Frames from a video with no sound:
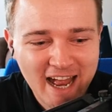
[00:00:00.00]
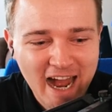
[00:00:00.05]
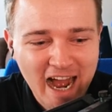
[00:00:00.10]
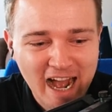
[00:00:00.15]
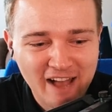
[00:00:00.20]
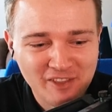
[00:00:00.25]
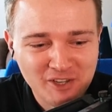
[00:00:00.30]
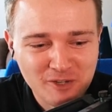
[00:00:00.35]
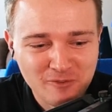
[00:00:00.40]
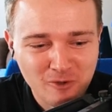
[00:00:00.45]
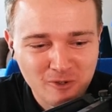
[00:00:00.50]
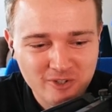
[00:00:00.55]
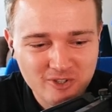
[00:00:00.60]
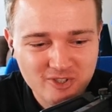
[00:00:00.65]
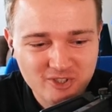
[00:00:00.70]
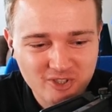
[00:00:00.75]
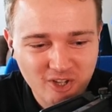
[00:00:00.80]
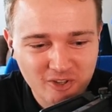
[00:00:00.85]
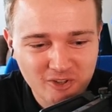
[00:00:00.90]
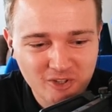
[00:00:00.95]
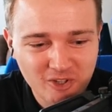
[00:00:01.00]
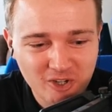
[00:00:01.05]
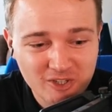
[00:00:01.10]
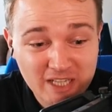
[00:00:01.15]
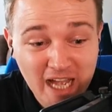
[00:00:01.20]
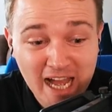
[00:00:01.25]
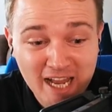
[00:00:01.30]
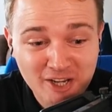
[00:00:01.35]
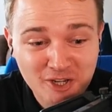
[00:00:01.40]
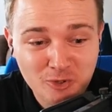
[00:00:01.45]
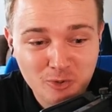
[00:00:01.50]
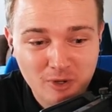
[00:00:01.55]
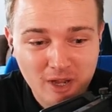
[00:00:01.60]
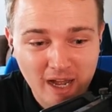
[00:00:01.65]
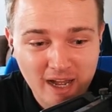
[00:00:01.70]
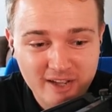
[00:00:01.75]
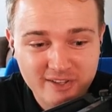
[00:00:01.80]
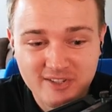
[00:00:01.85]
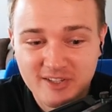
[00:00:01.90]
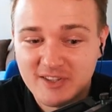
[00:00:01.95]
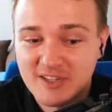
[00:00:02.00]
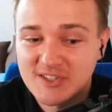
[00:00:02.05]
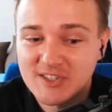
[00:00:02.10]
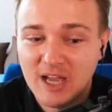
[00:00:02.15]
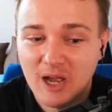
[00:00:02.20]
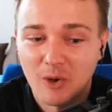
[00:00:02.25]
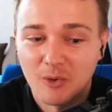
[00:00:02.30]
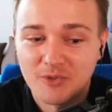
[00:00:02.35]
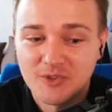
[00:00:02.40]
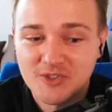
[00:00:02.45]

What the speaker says: And then you've got Sunderland and Newcastle in the South.